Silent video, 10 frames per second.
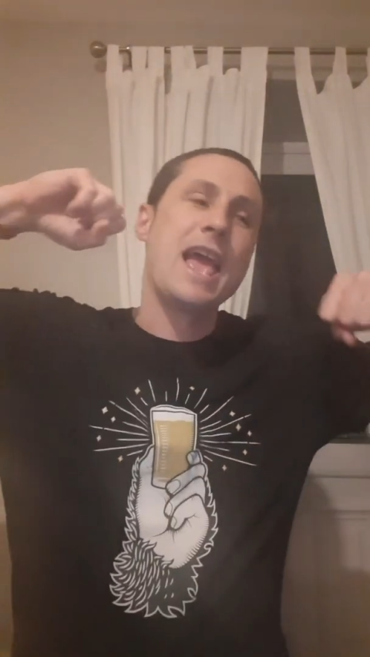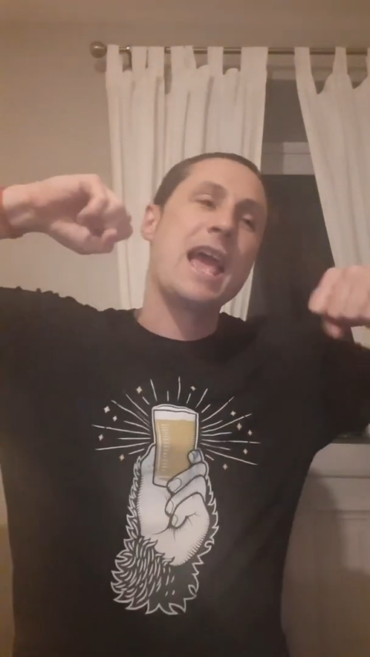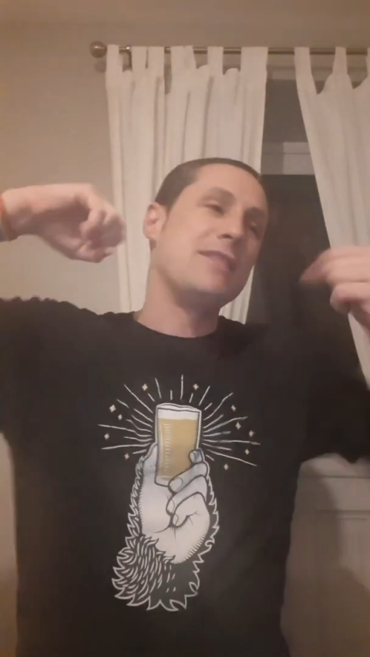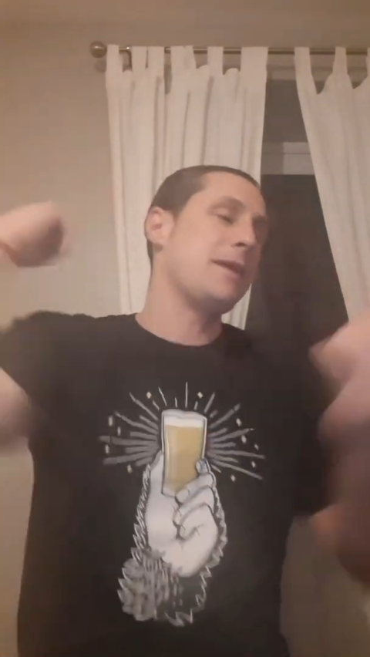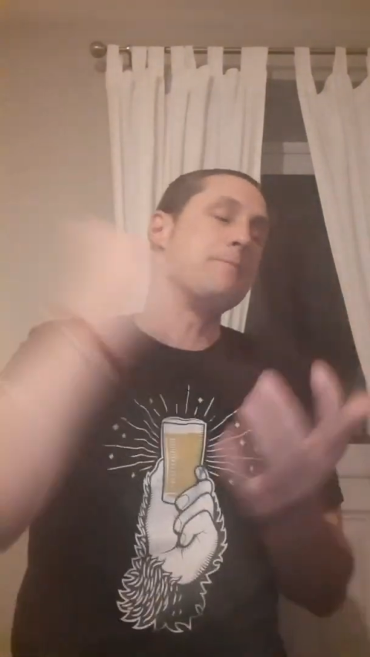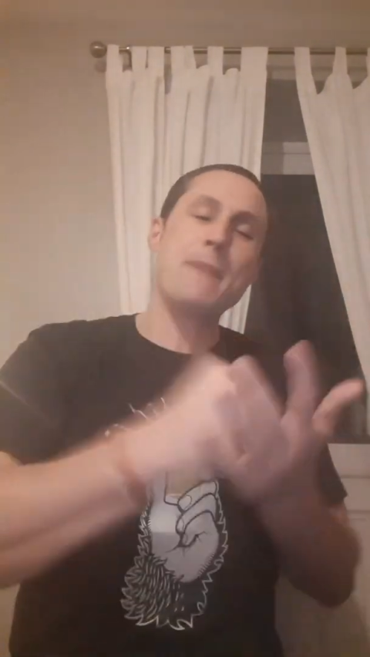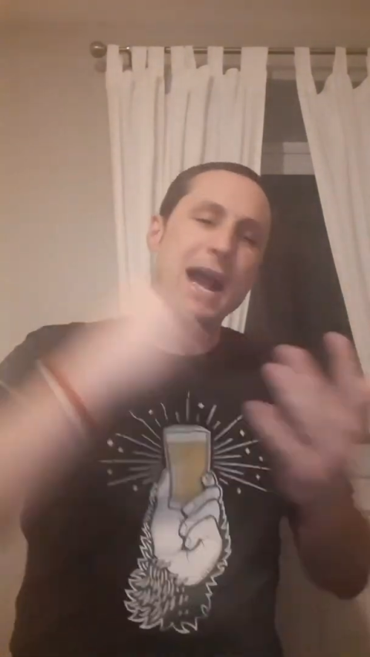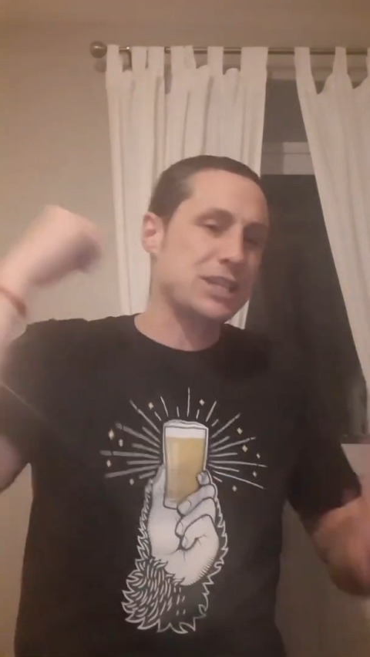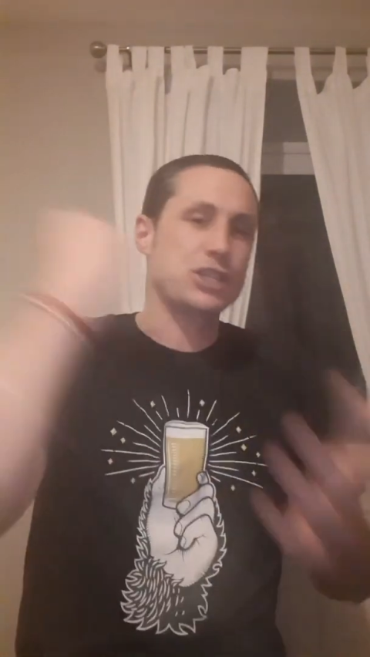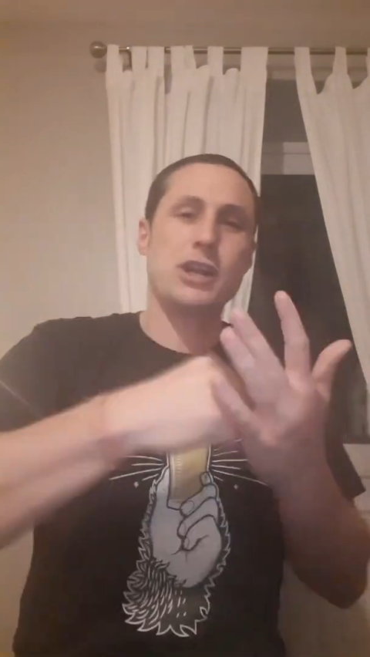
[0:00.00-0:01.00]
And they
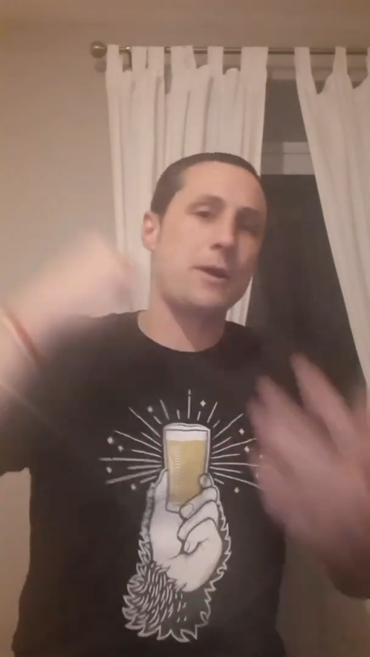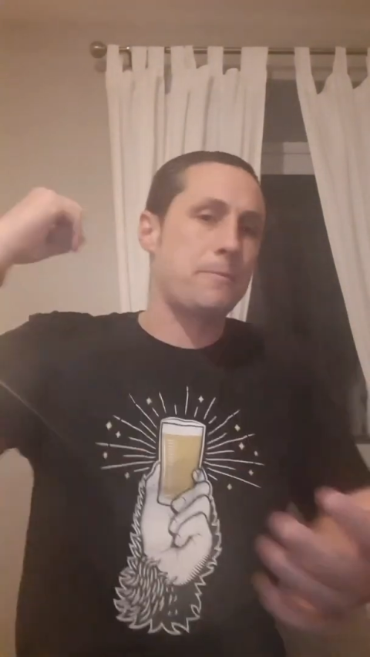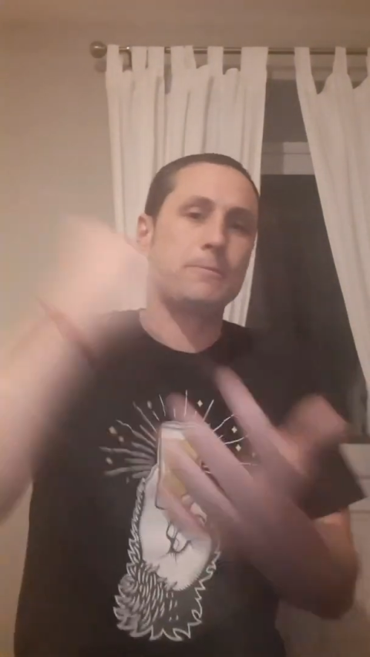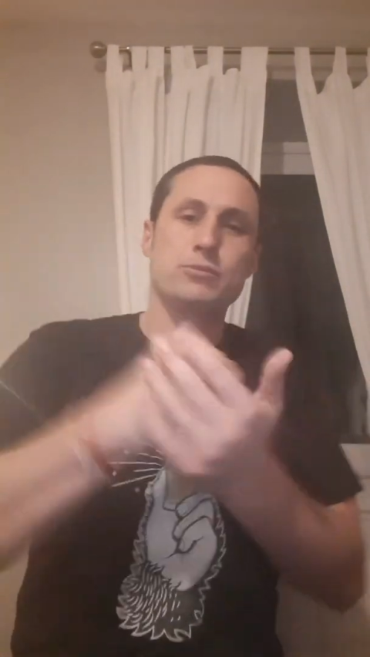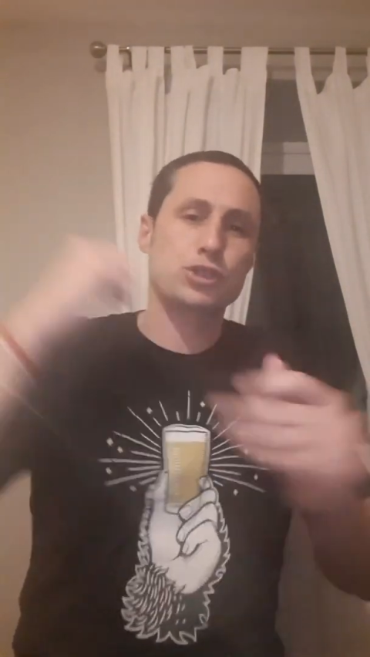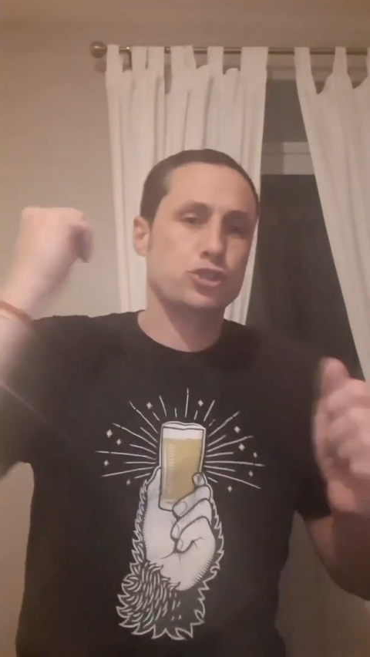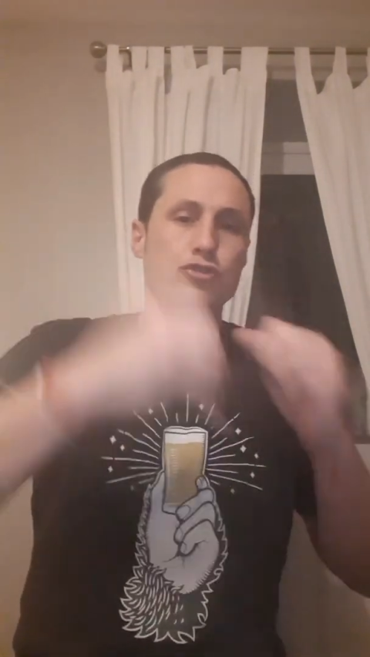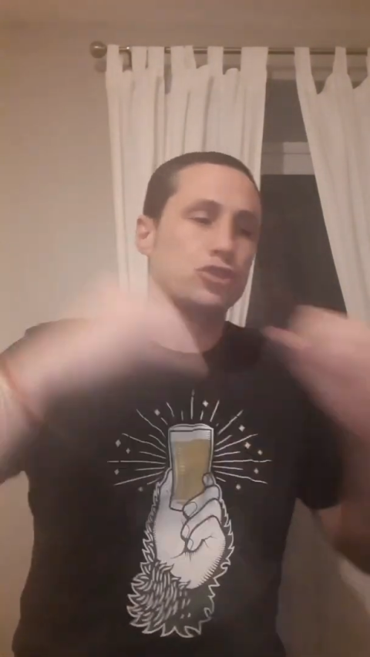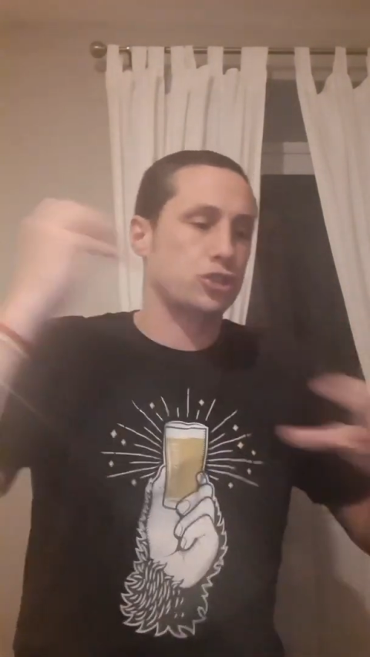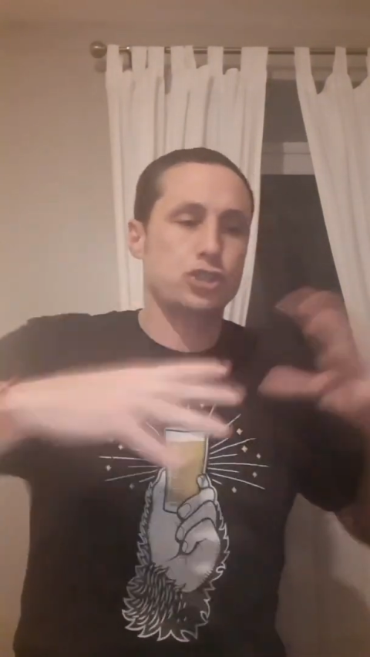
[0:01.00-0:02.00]
mash it up,
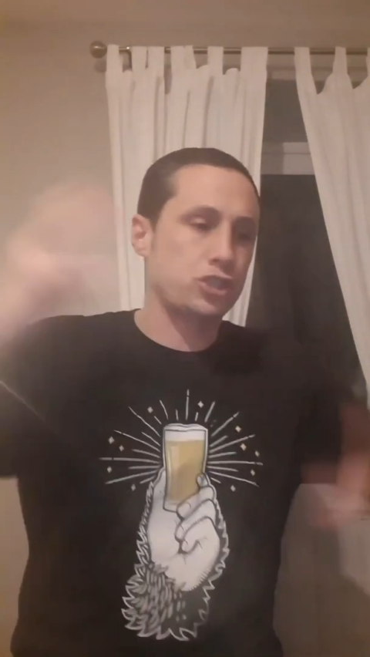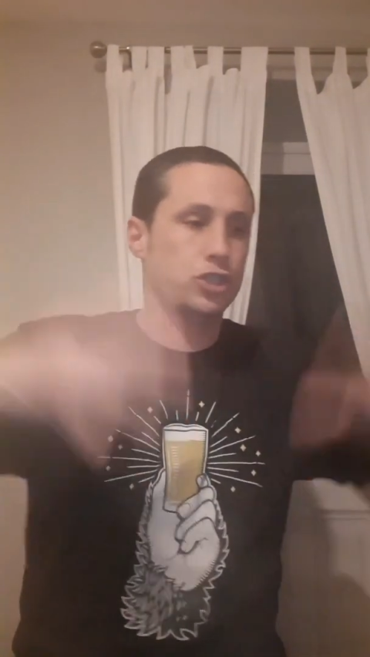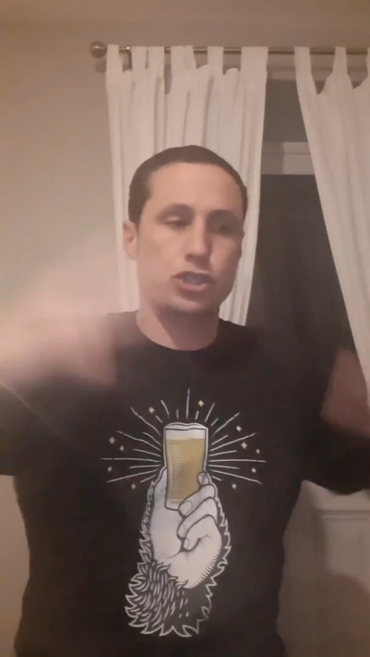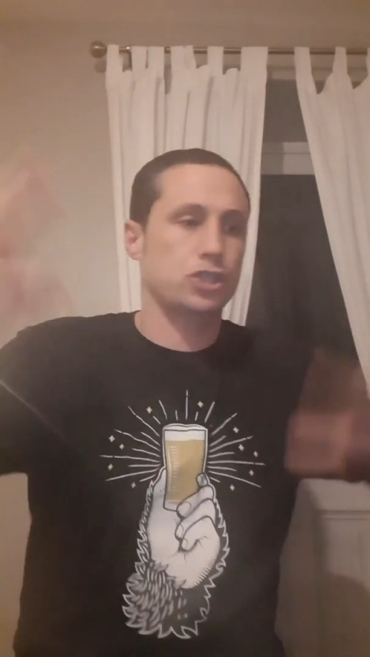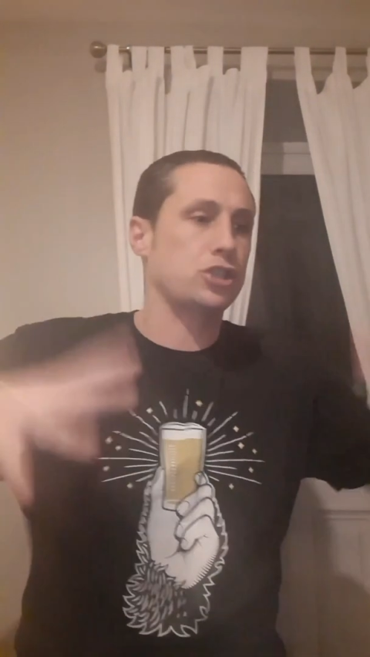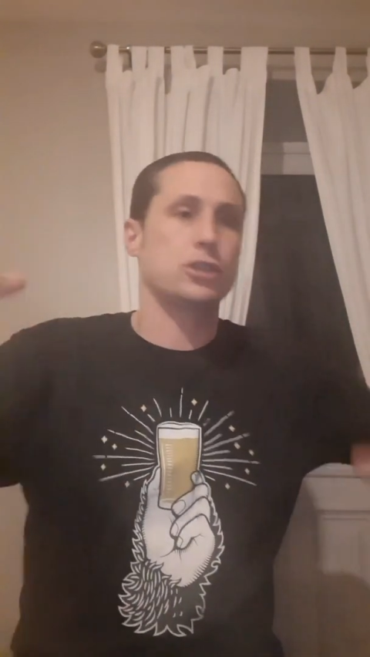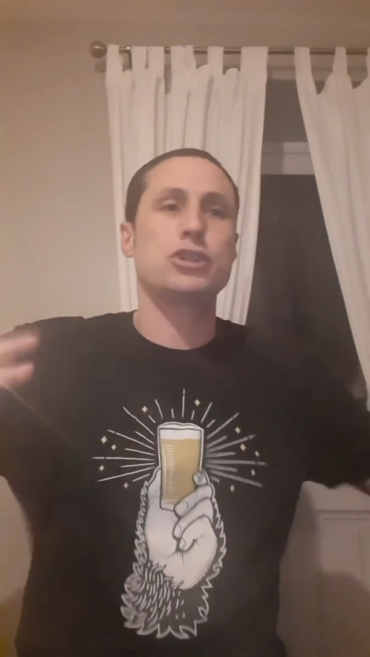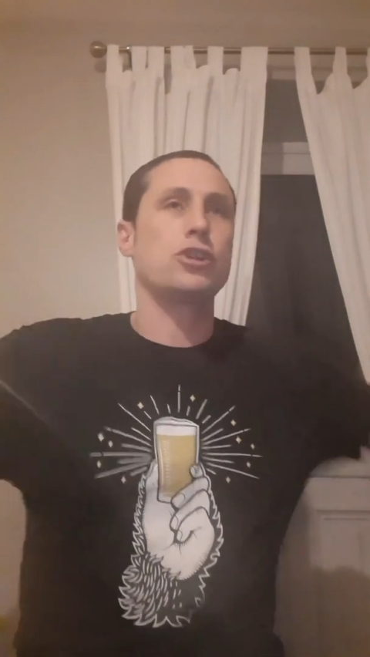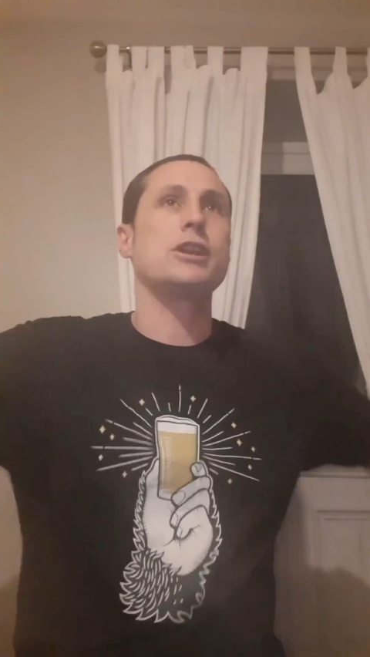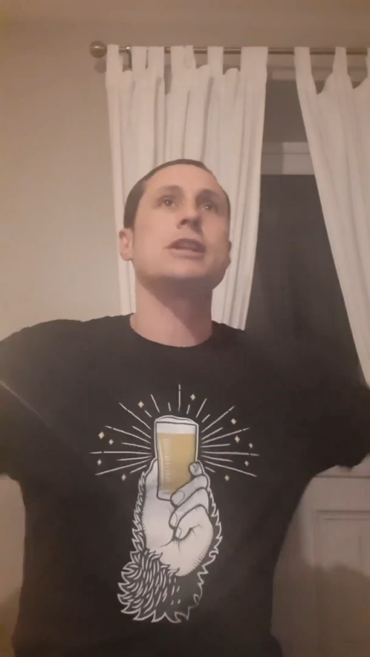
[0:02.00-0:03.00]
turn